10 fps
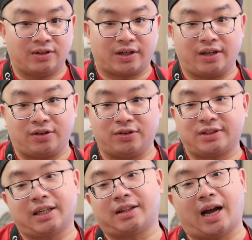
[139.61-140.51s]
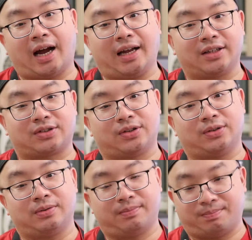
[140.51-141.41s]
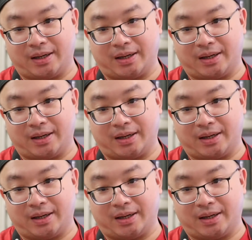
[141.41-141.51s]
Okay, you set the ISO.